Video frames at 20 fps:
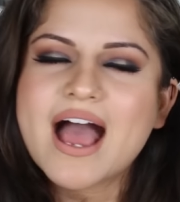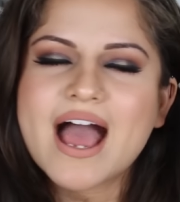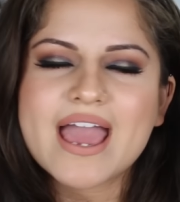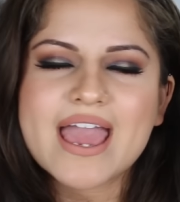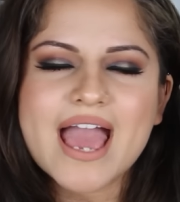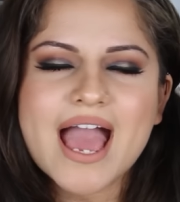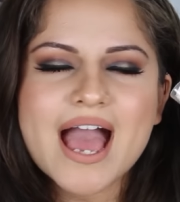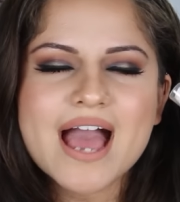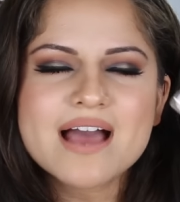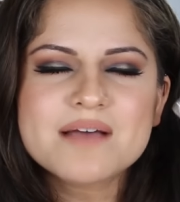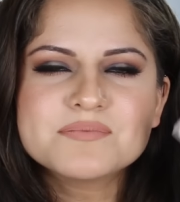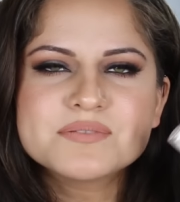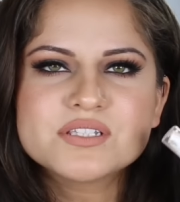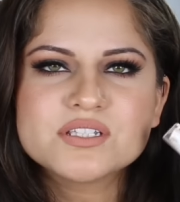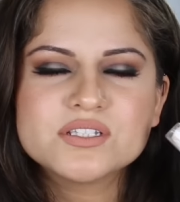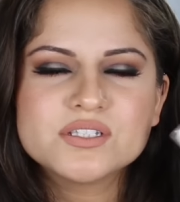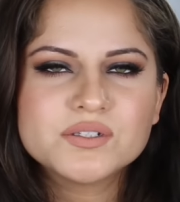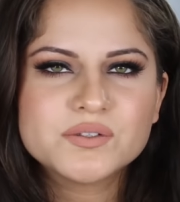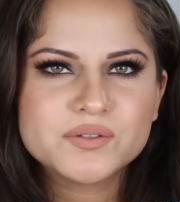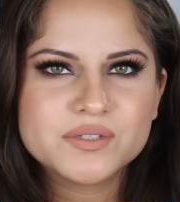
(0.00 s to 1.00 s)
I
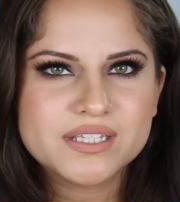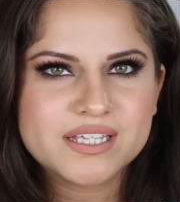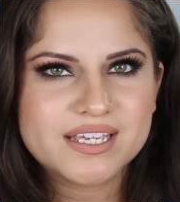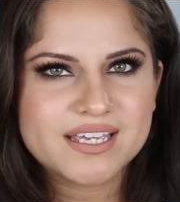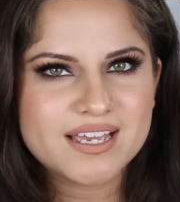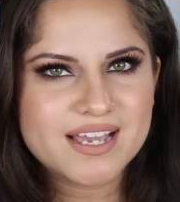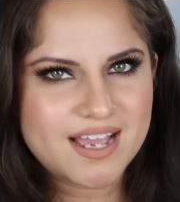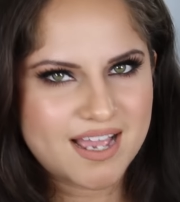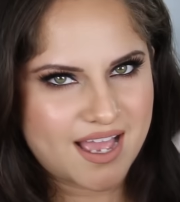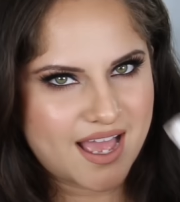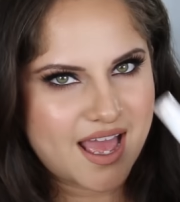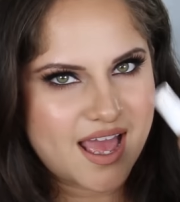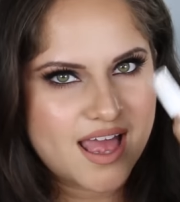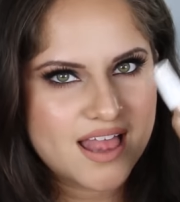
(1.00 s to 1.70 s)
absolutely